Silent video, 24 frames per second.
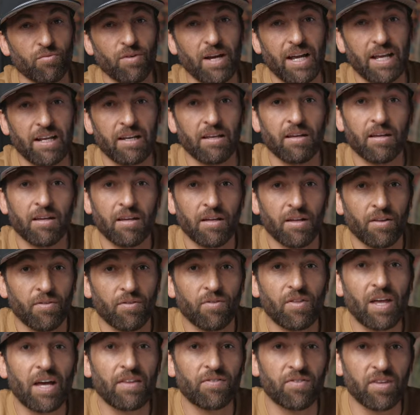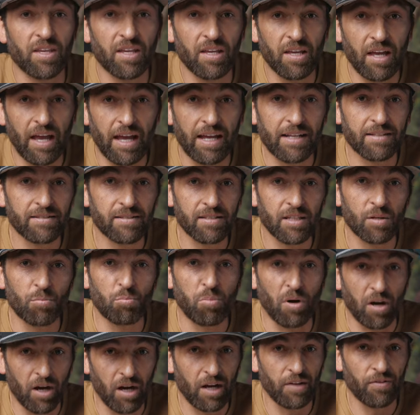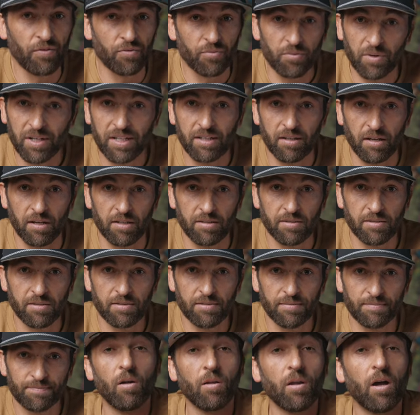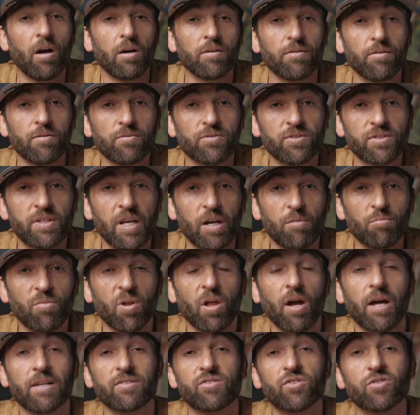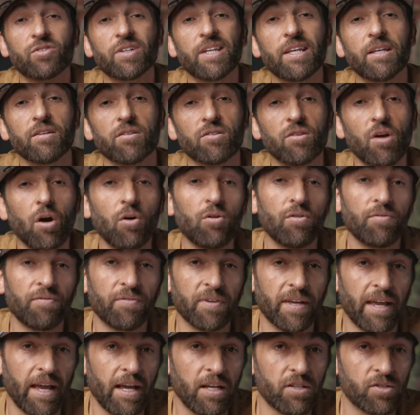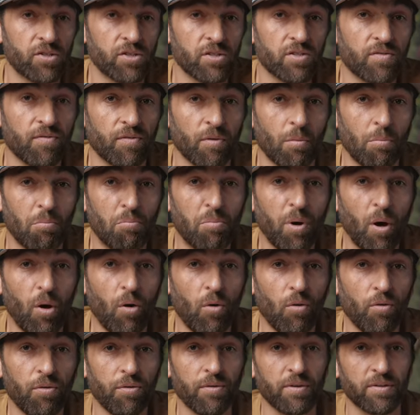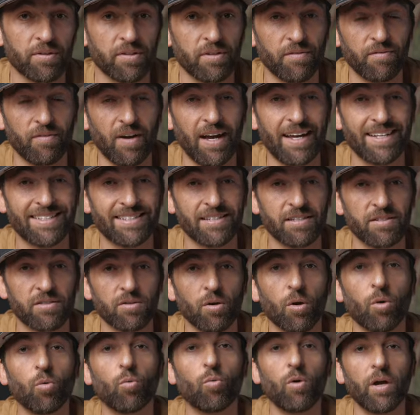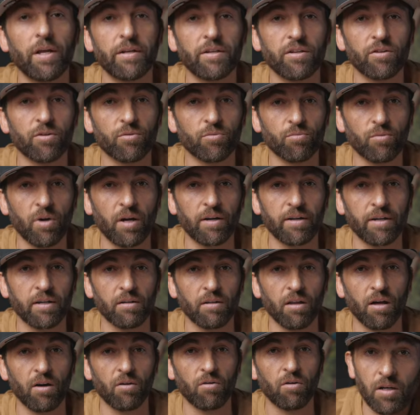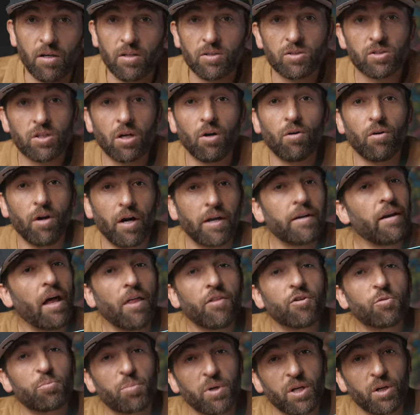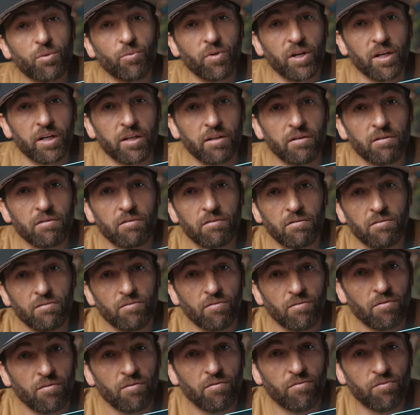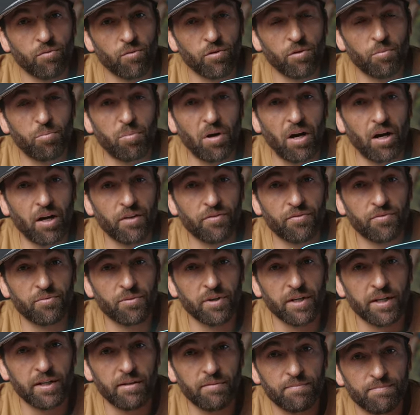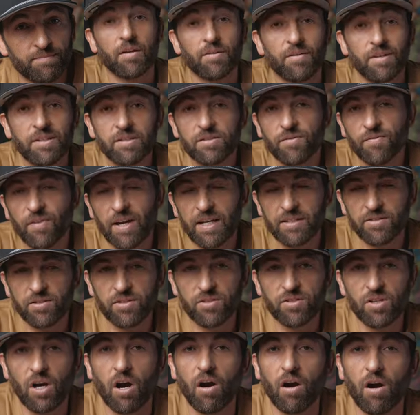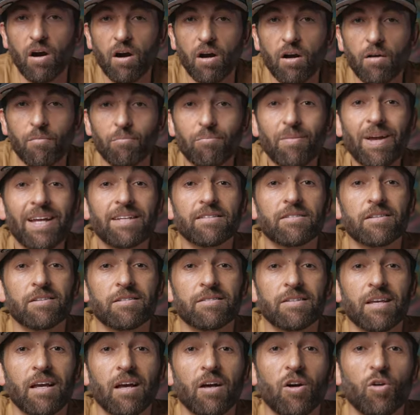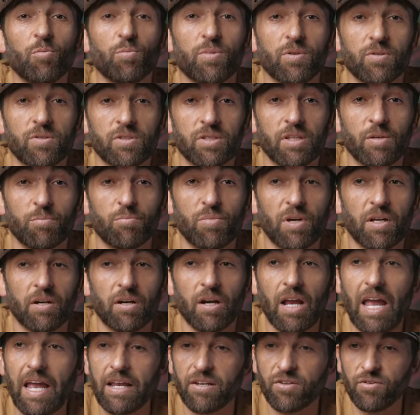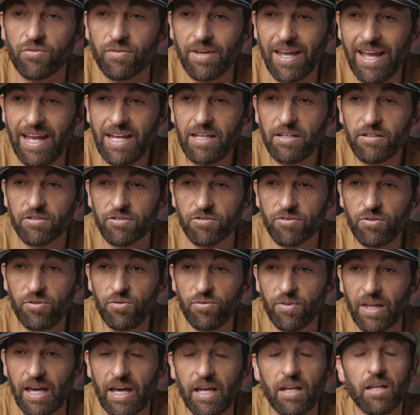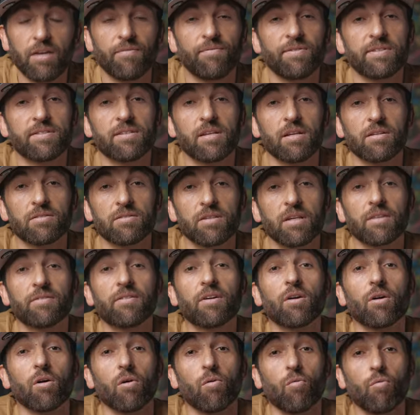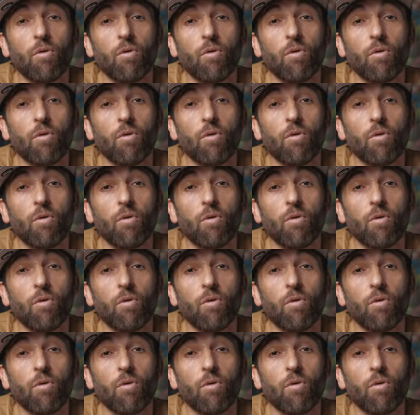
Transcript: rate that the 8Sleep Pod3 does. Along those same lines, you'll get notifications from both devices when you're running low. So another big win for the Pod3. These devices are meant to help you sleep better, and you can't do that if it sounds like there are